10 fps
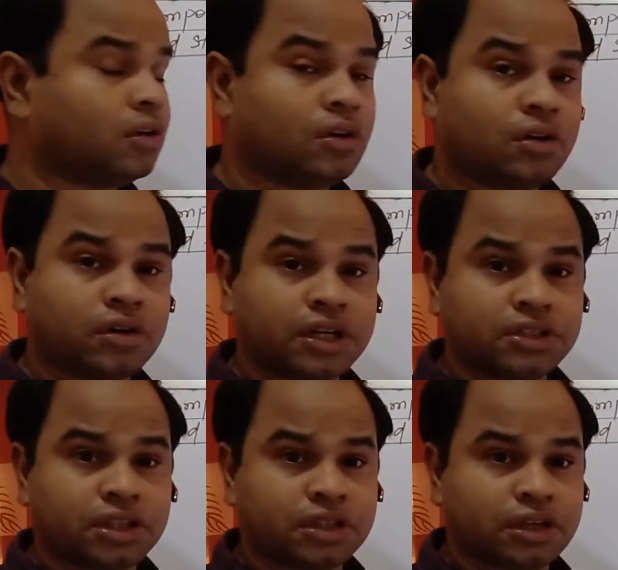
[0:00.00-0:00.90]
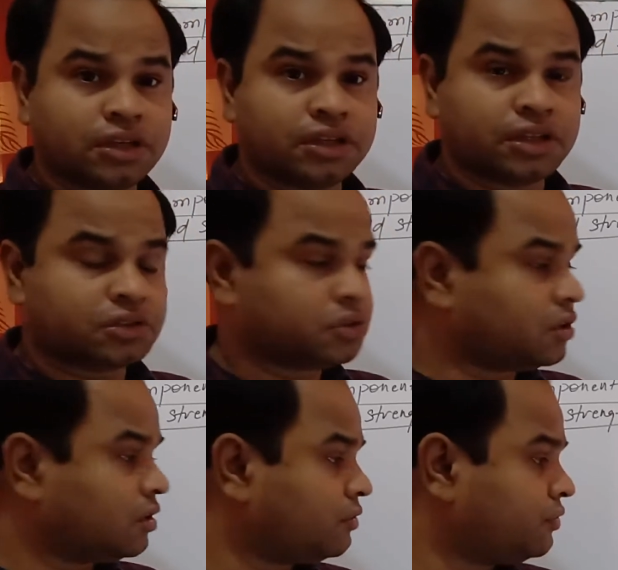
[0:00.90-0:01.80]
horizontal direction
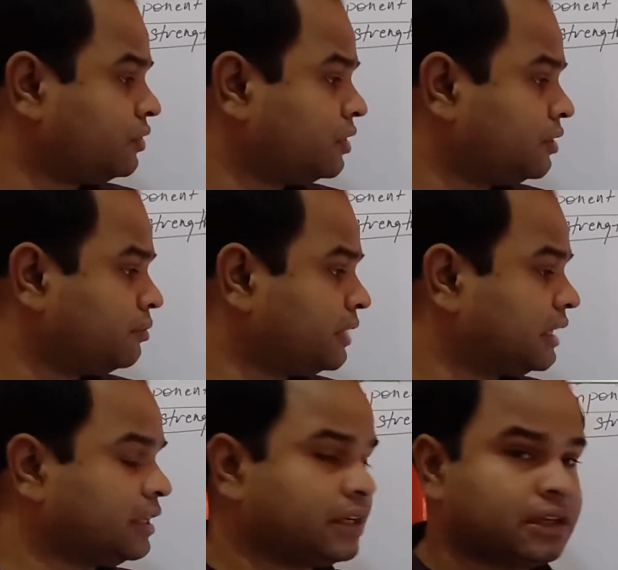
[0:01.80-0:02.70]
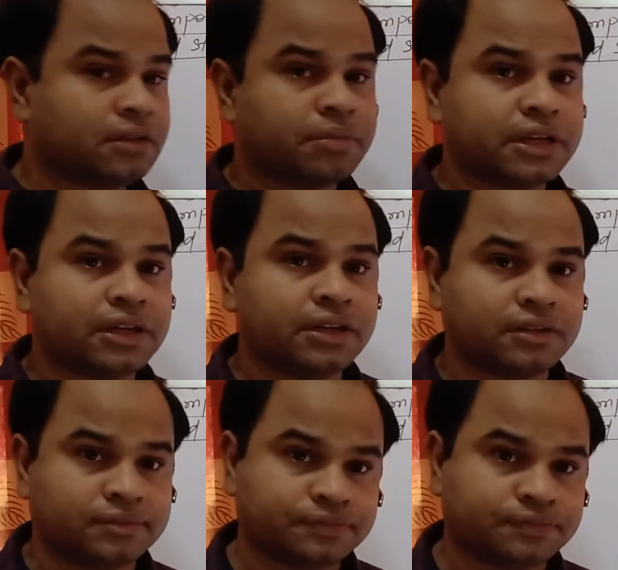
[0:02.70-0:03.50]
of magnetic meridian.